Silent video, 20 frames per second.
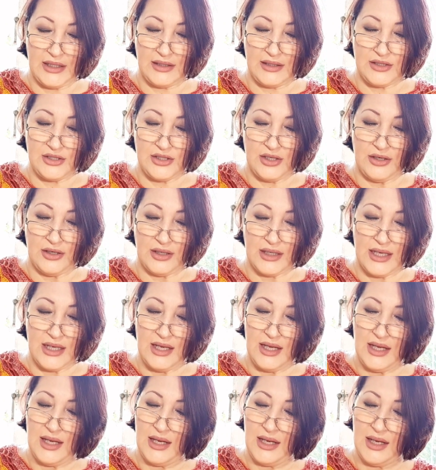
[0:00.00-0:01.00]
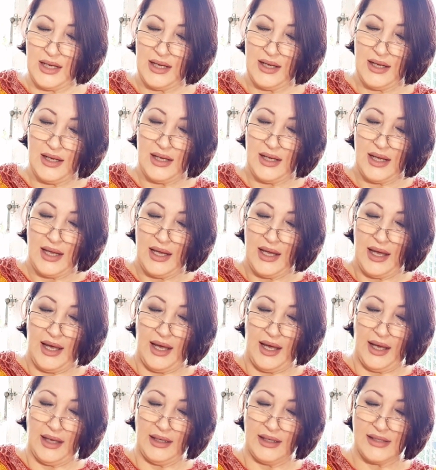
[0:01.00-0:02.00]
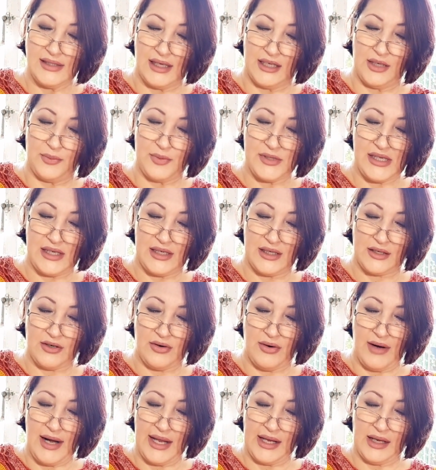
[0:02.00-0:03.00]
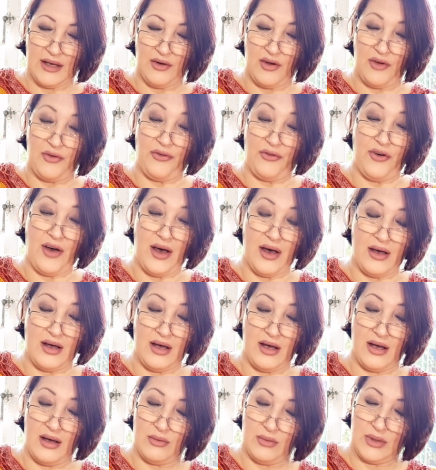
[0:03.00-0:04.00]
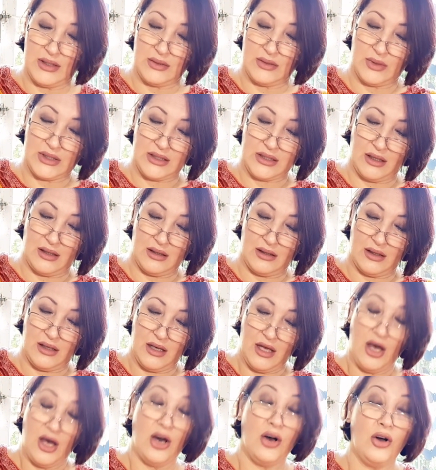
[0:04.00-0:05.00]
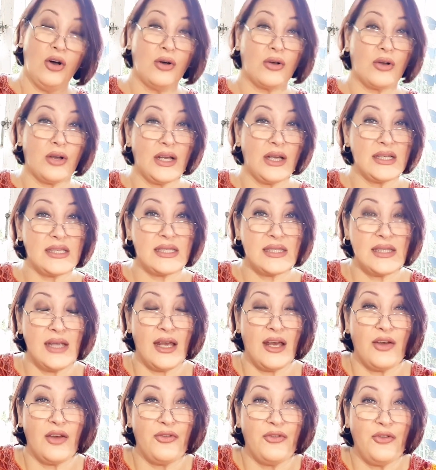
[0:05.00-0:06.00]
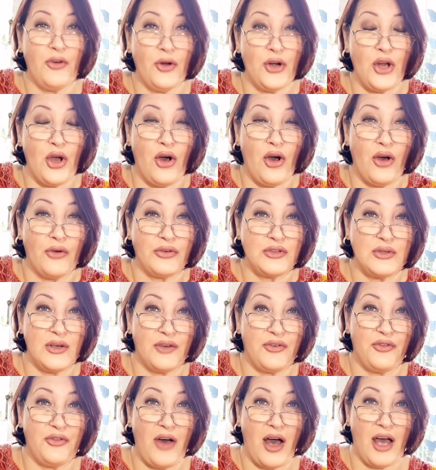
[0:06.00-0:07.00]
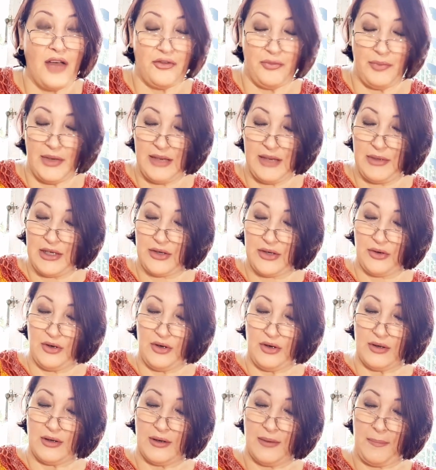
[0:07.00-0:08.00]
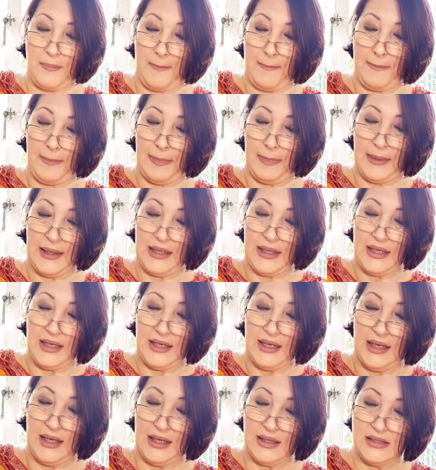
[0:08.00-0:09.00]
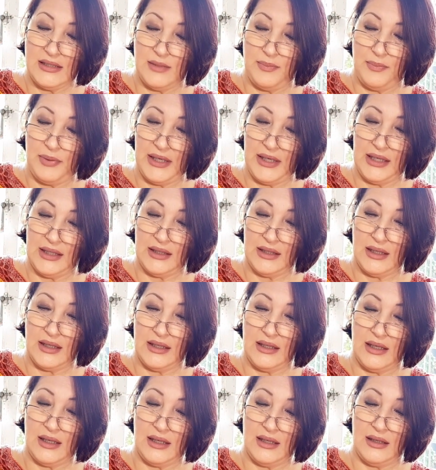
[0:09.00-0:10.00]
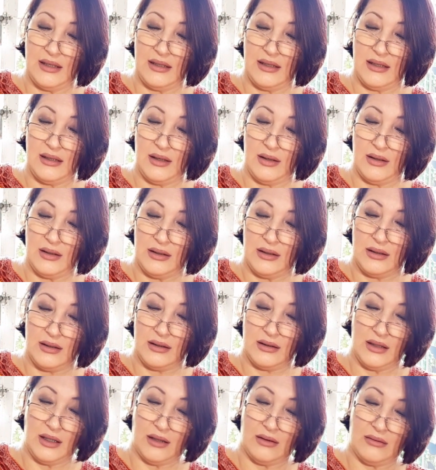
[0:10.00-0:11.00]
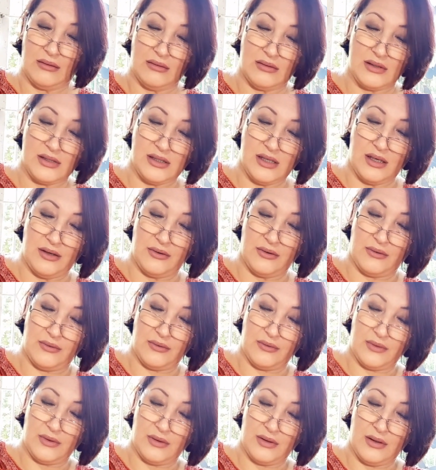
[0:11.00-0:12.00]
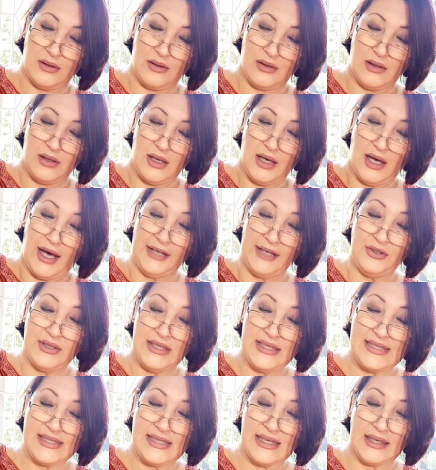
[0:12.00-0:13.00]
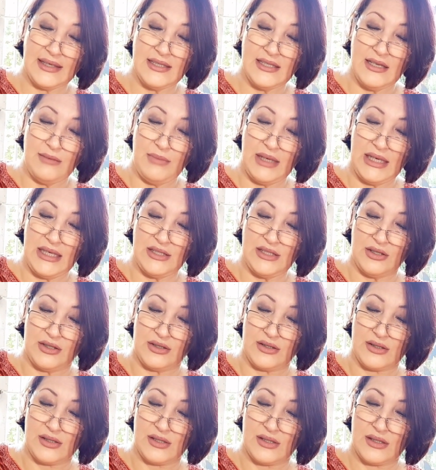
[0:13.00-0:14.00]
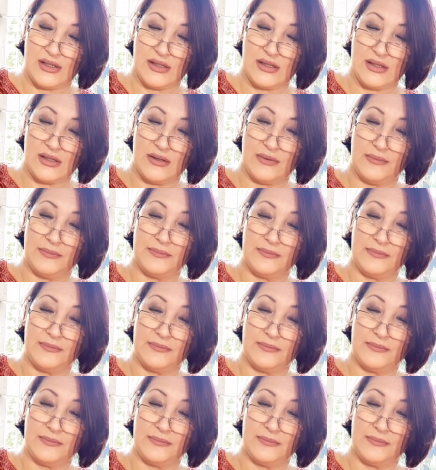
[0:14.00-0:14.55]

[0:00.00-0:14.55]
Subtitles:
in Turkey. And it's 100% acrylic. What kind? Hook is 4.5 to a 5 millimeter hook. Anti-pilling and yeah. So 160 meters.